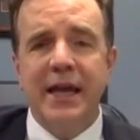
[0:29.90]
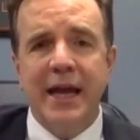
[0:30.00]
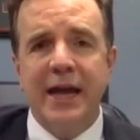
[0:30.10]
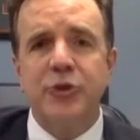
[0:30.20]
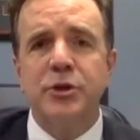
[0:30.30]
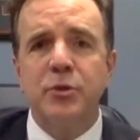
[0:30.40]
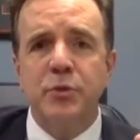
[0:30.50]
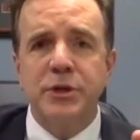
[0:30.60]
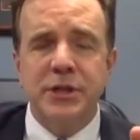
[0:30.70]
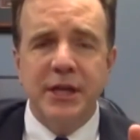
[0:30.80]
actually
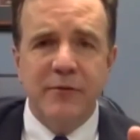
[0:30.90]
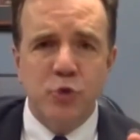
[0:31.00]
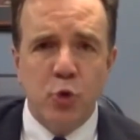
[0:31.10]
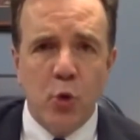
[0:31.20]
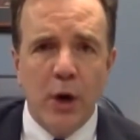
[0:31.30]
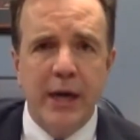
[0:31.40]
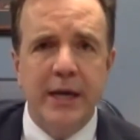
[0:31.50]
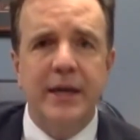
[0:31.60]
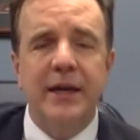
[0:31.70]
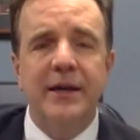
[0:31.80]
received
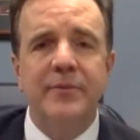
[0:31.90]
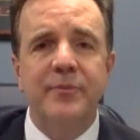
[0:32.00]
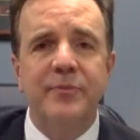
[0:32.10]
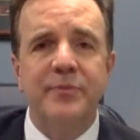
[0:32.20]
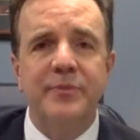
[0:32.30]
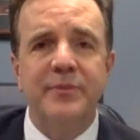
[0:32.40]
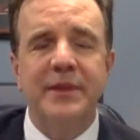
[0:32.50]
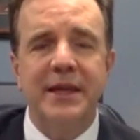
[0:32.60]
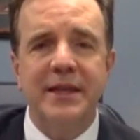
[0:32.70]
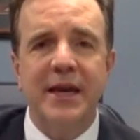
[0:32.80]
training
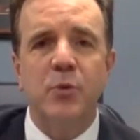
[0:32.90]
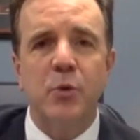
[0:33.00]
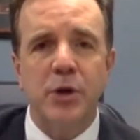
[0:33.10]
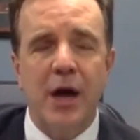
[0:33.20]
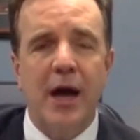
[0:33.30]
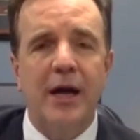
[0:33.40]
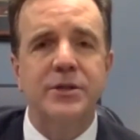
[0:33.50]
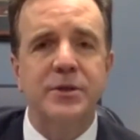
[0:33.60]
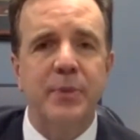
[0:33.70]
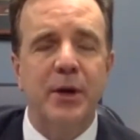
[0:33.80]
that they were not
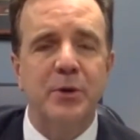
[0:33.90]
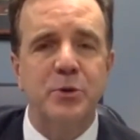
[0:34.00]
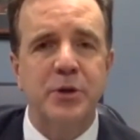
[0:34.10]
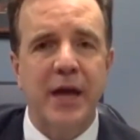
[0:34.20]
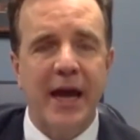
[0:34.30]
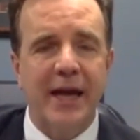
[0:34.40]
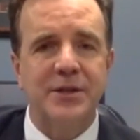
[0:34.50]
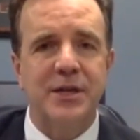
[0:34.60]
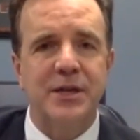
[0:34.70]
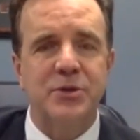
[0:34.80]
supposed to
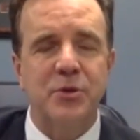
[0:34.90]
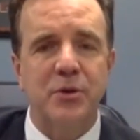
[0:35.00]
access their